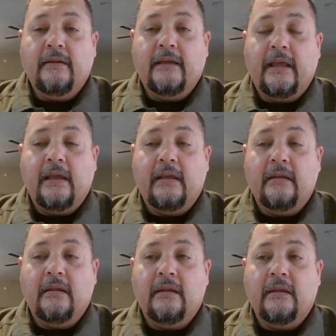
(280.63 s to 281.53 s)

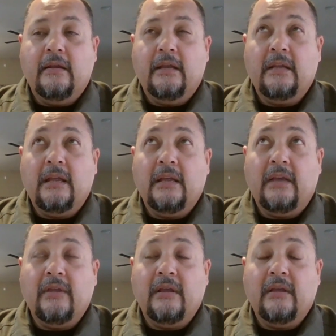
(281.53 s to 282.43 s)
And it could take,
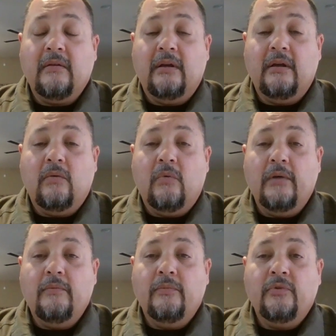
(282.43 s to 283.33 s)
I think,
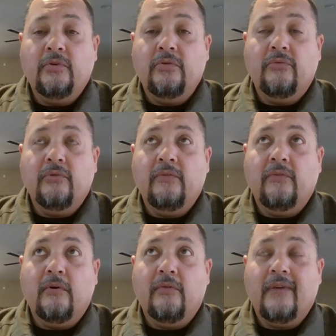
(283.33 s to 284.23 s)
1, 2, 3,
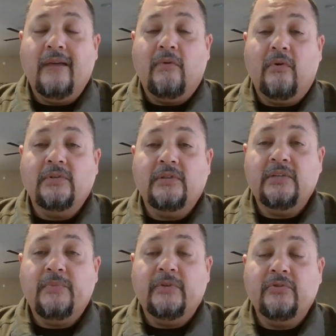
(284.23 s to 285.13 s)
4, 5, or
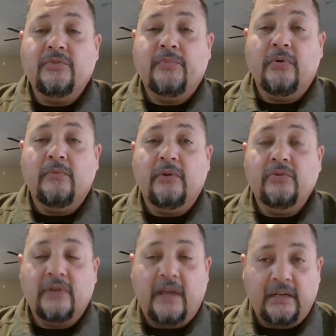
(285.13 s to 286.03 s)
6 pictures per
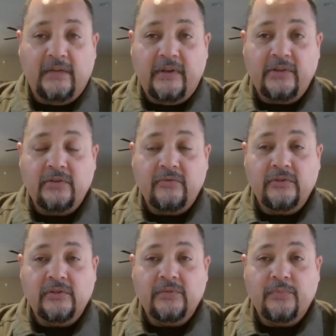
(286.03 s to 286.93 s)
motion activation,
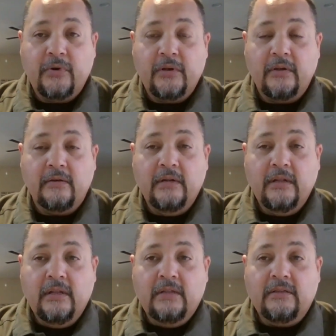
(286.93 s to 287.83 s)
which is pretty good.
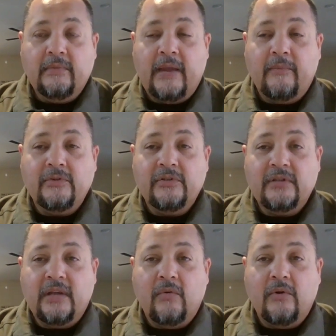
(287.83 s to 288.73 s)
Some cameras
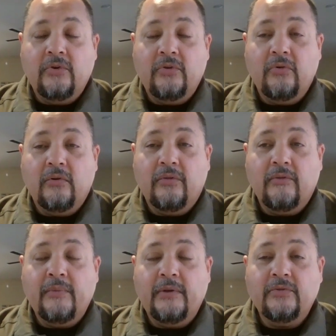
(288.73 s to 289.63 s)
just take 1, 2, or
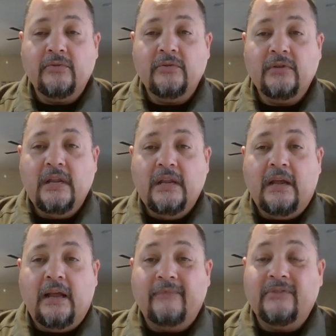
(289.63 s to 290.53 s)
3 pictures.
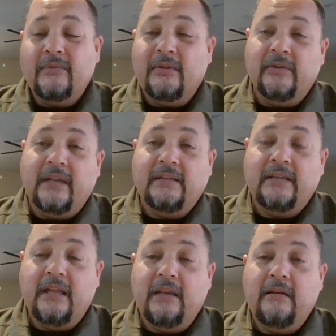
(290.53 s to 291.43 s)
I have some that'll take
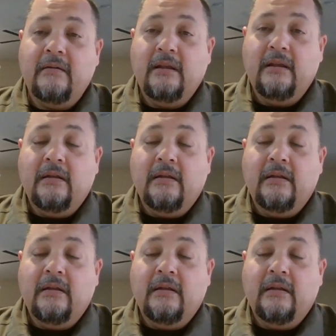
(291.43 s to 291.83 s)
10.